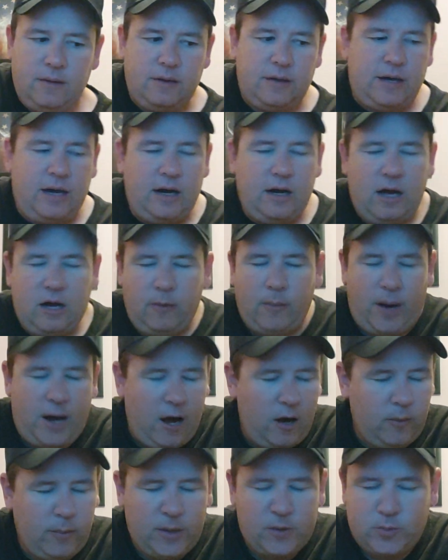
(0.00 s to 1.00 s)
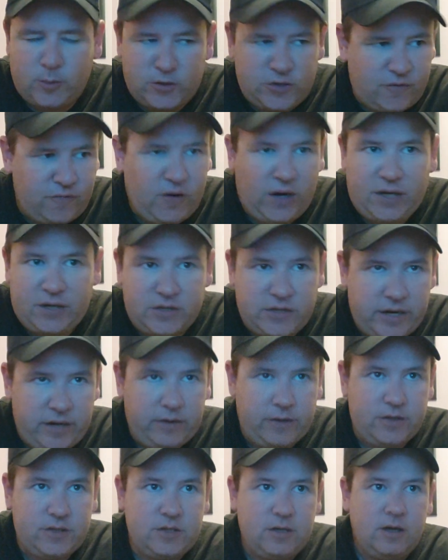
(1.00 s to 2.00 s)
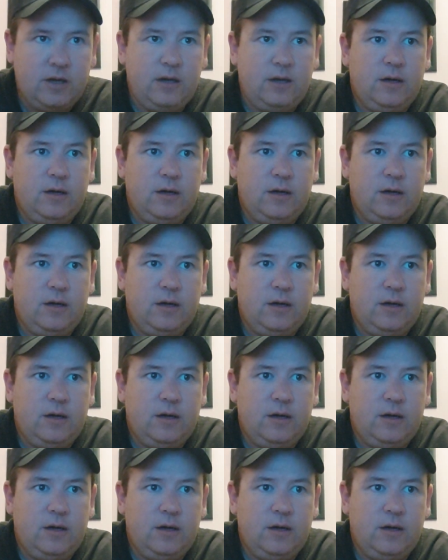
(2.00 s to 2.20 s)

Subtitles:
God, how am I supposed to fucking say this?